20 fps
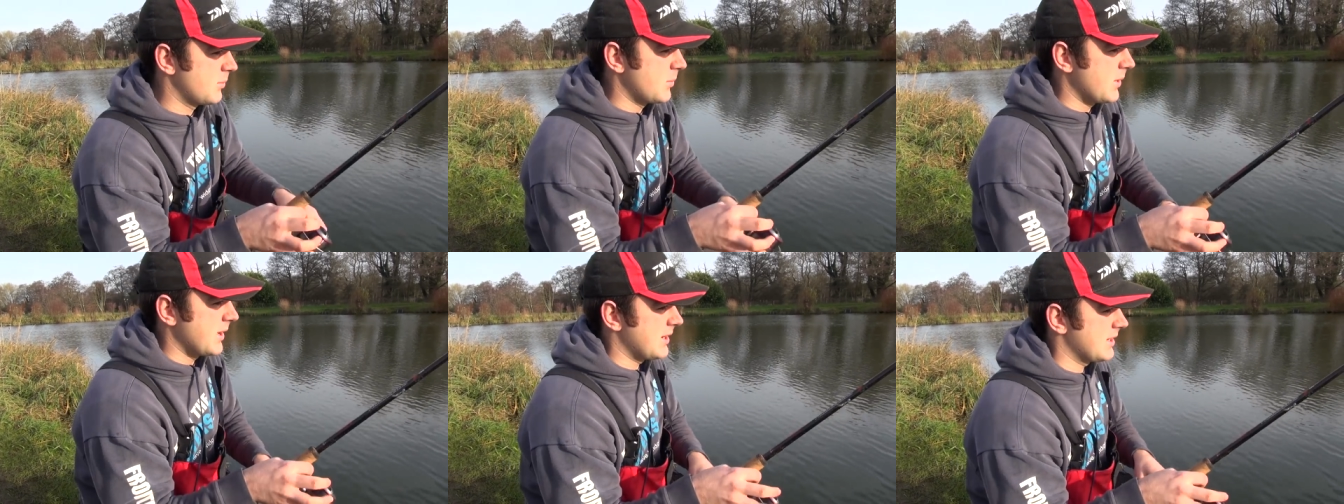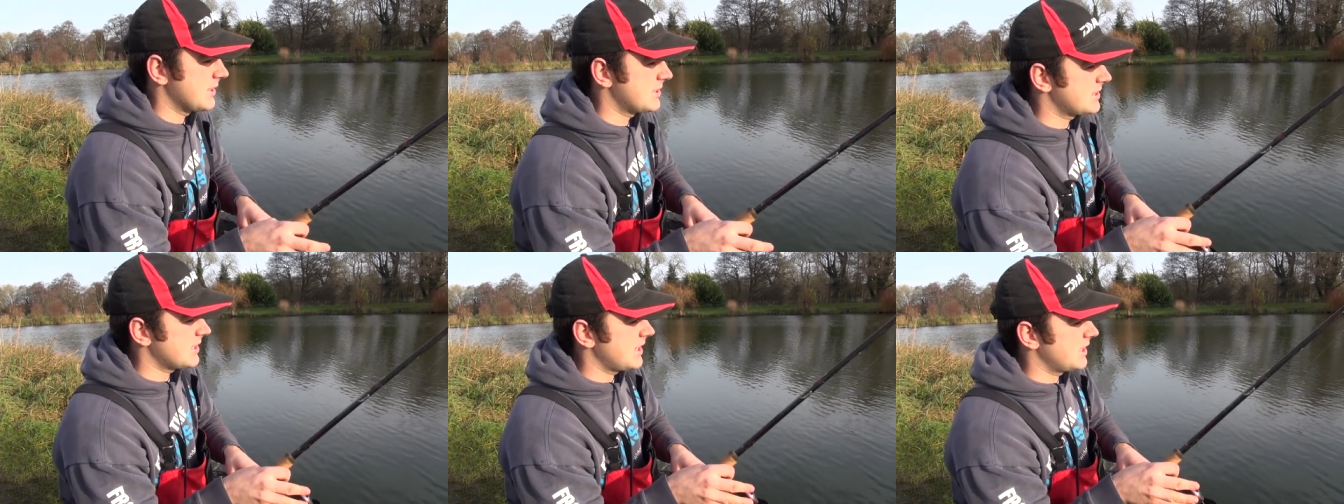a
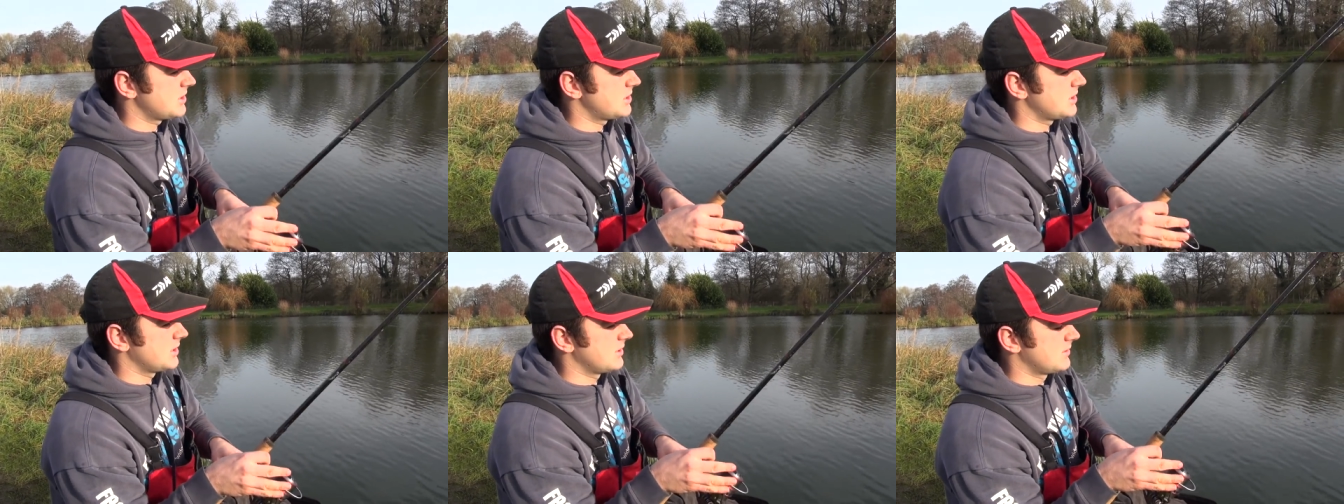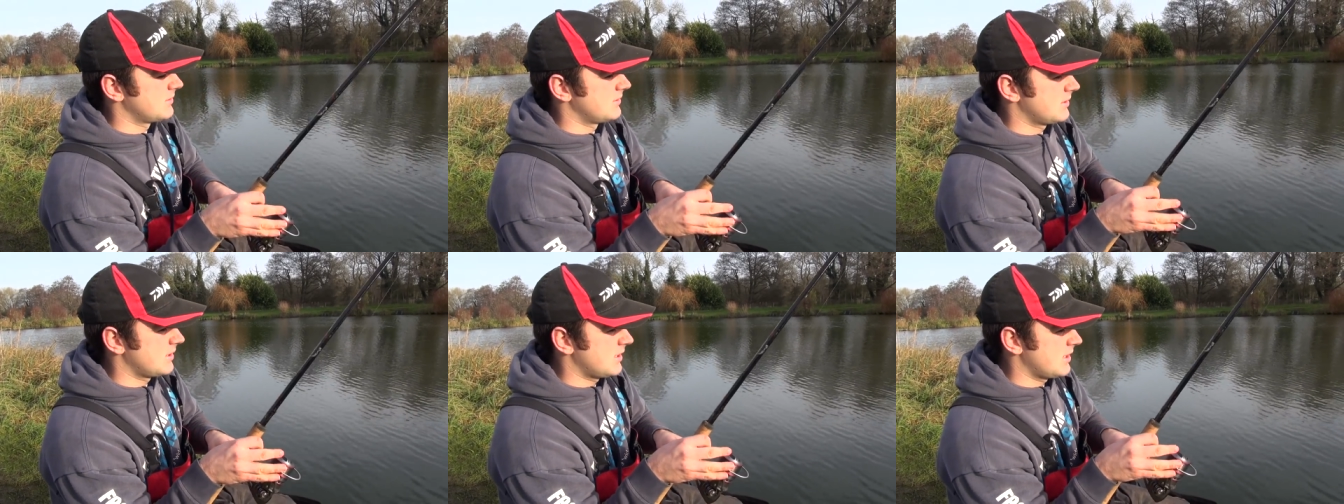winter
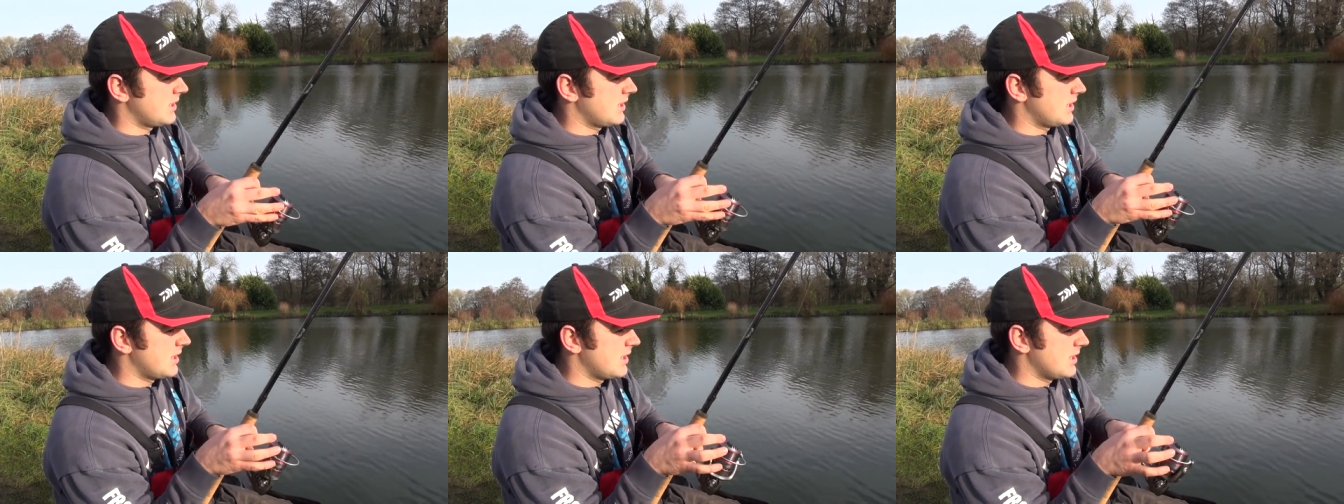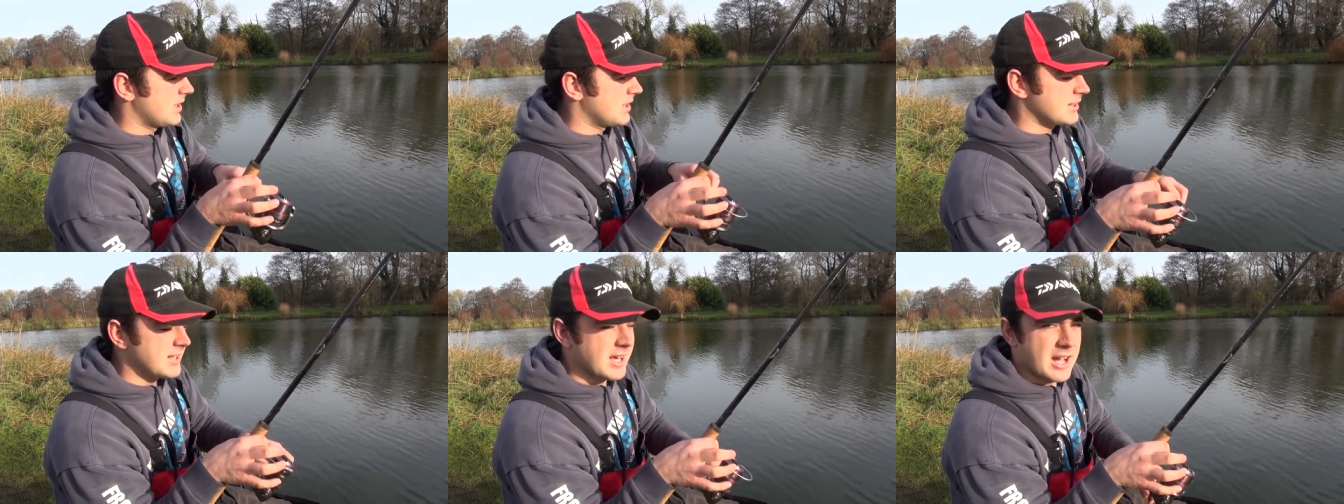session
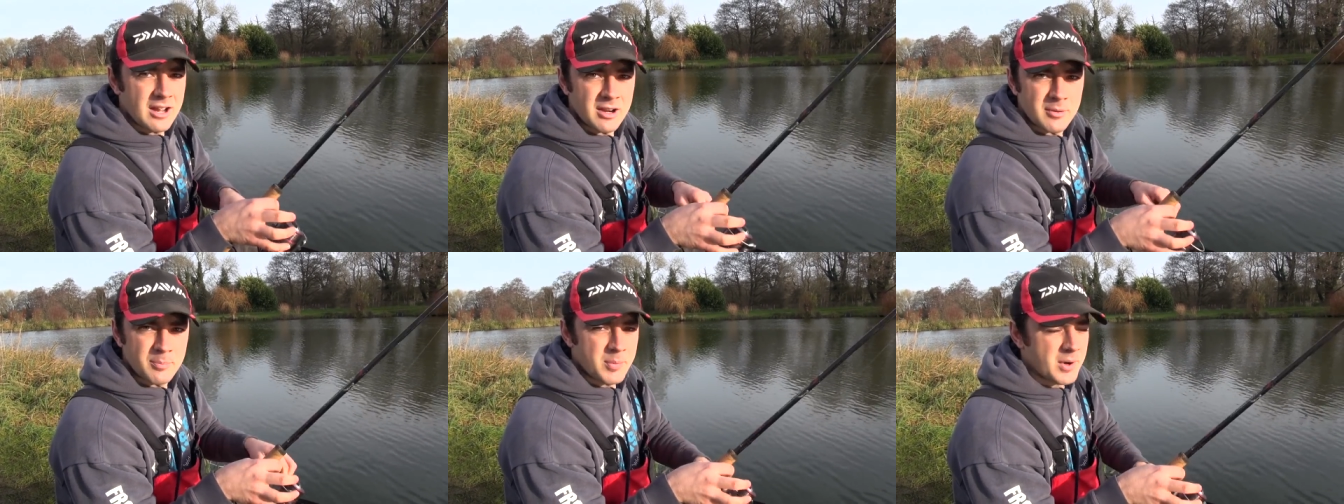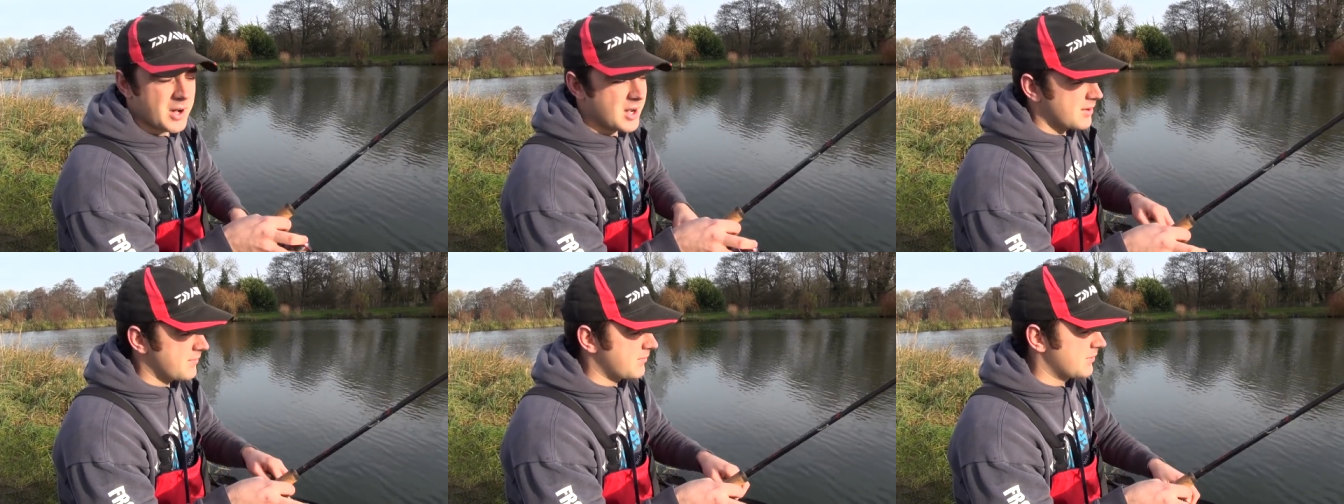down at
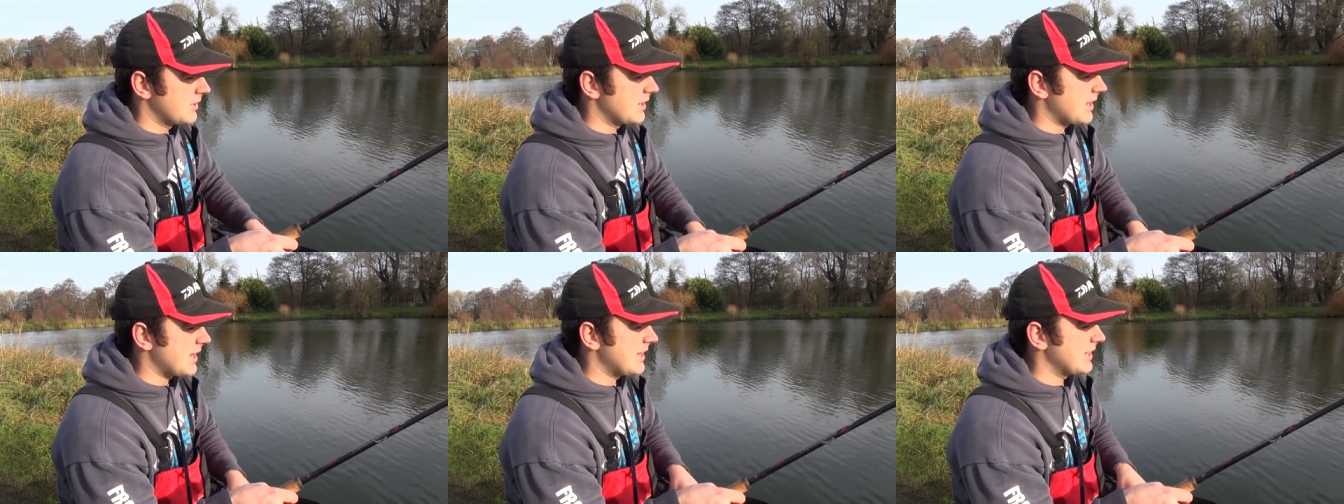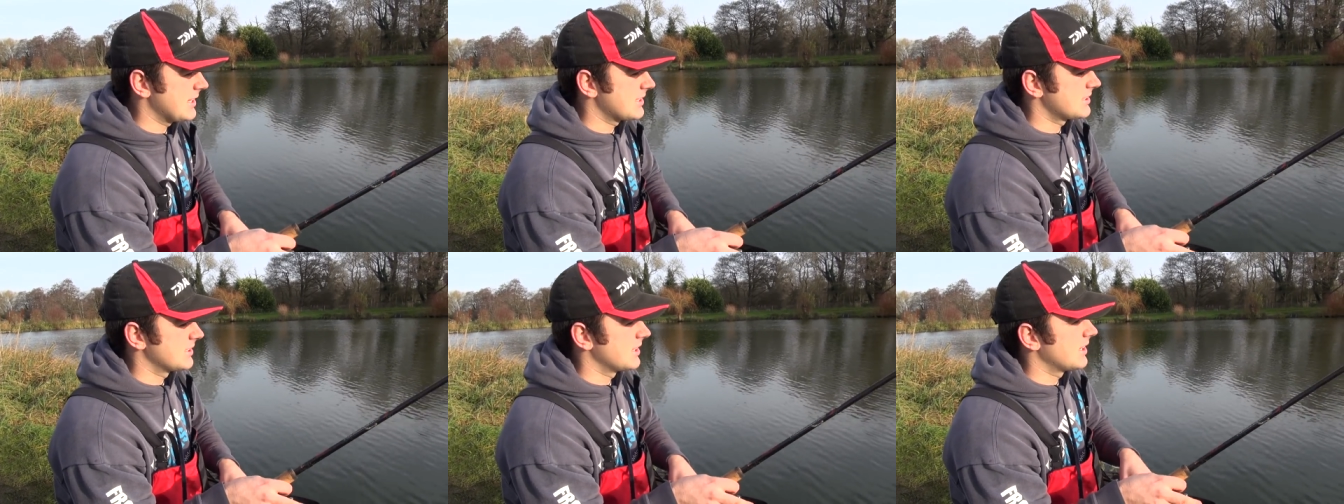Barford Lakes,